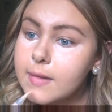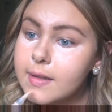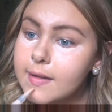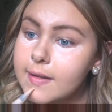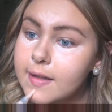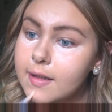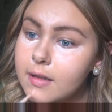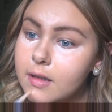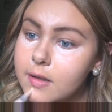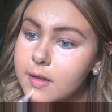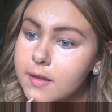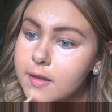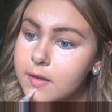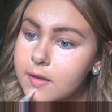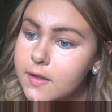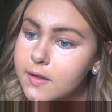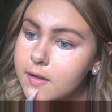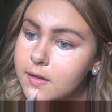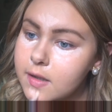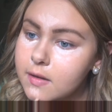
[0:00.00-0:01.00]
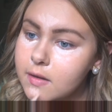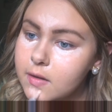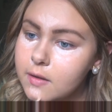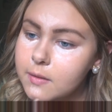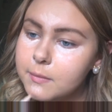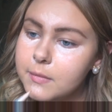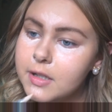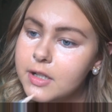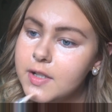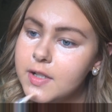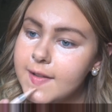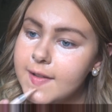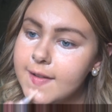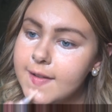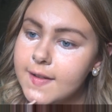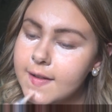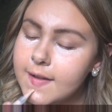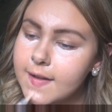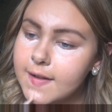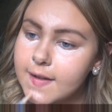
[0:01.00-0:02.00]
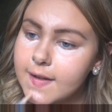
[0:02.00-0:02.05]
And then just on my chin.